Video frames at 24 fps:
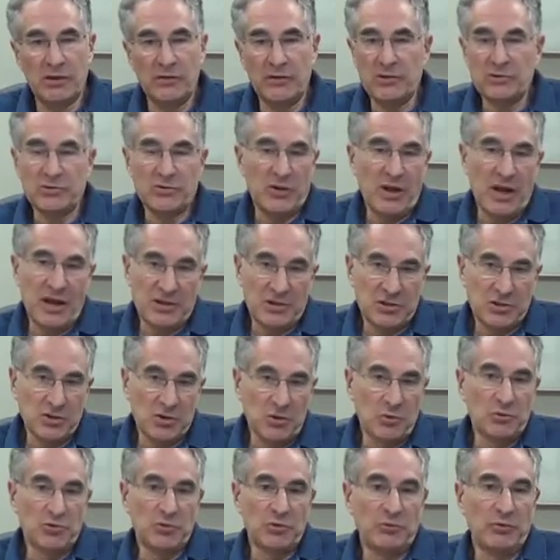These are not
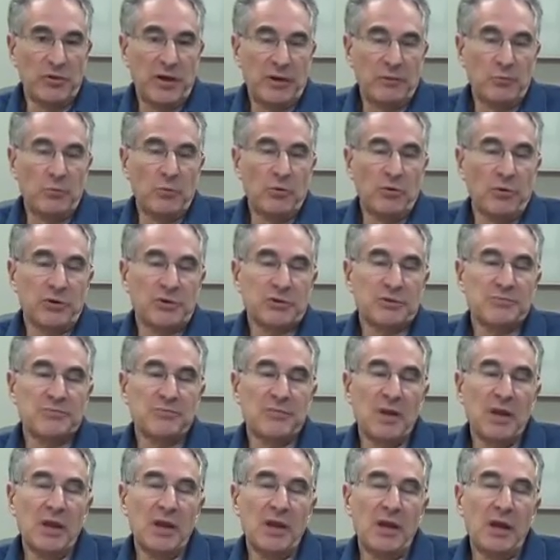social networks.
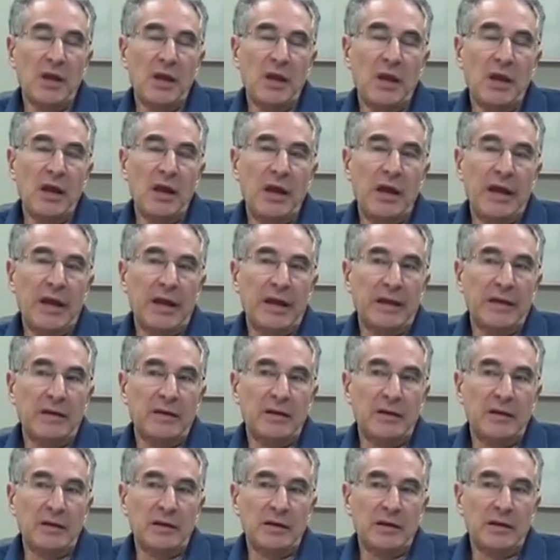And
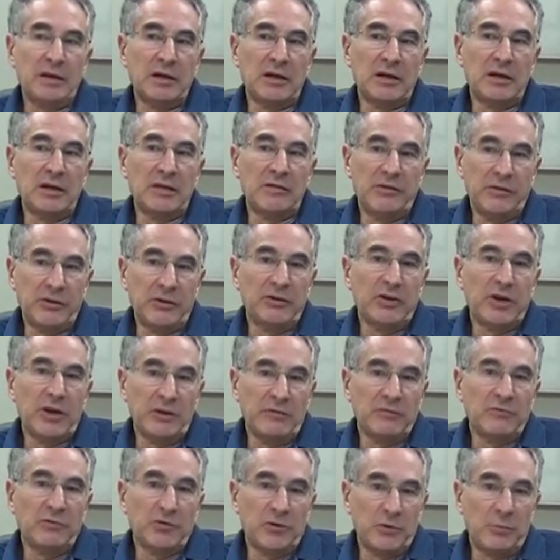they're
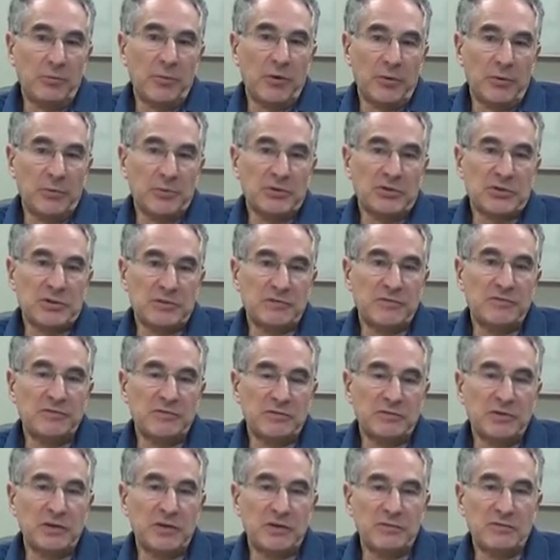done for the purpose
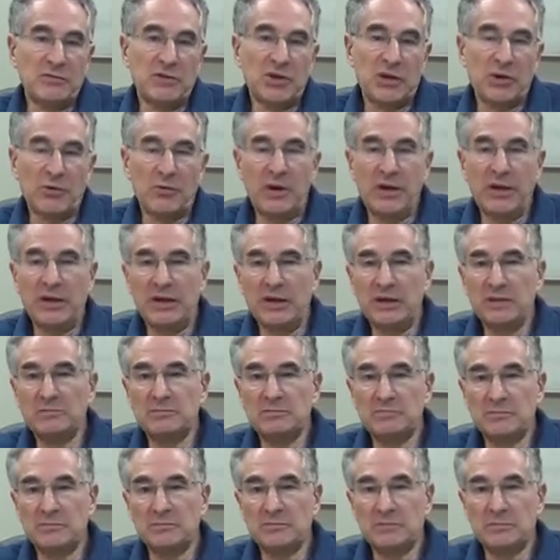of generating
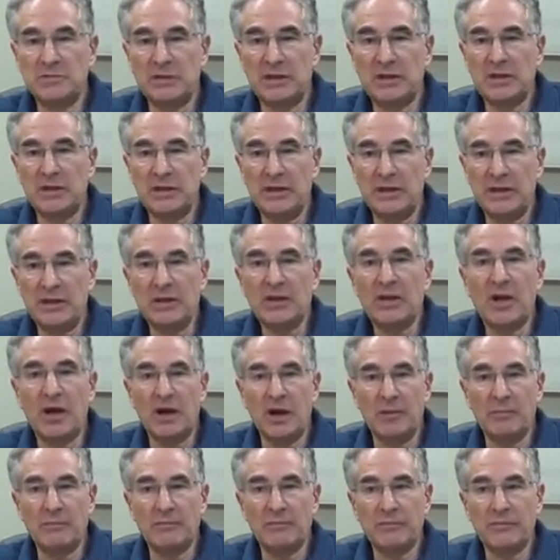
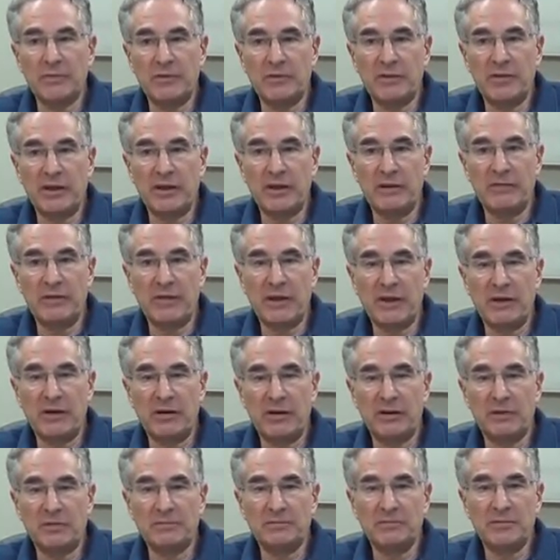income. They
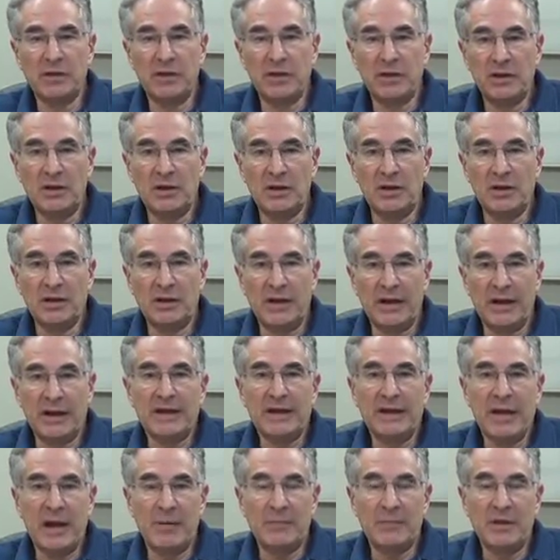are
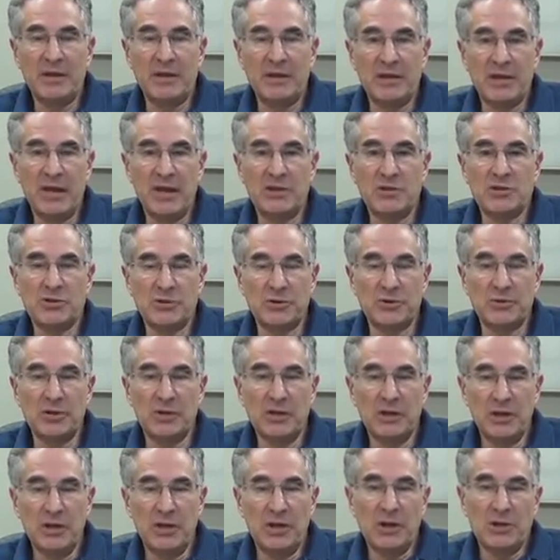economic in nature.
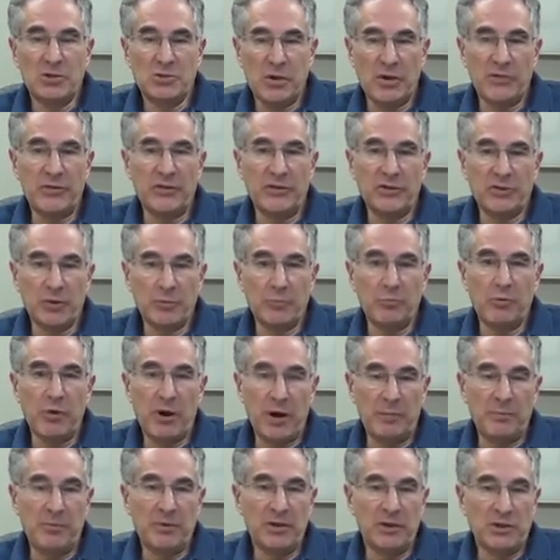So I think they're
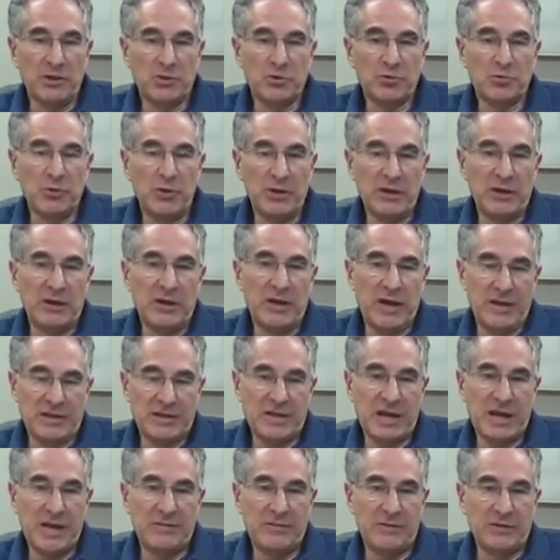properly treated
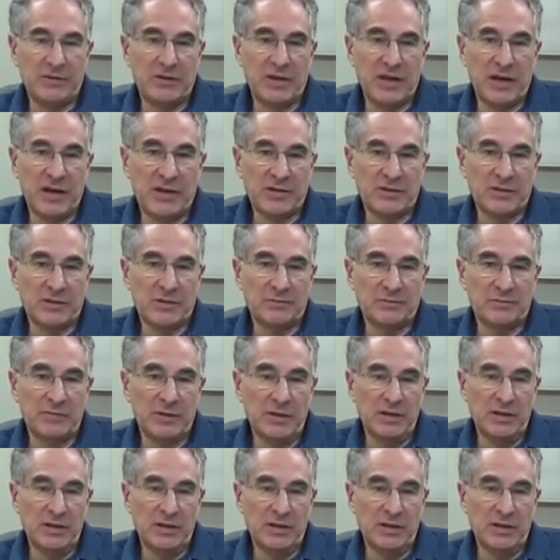as advertising.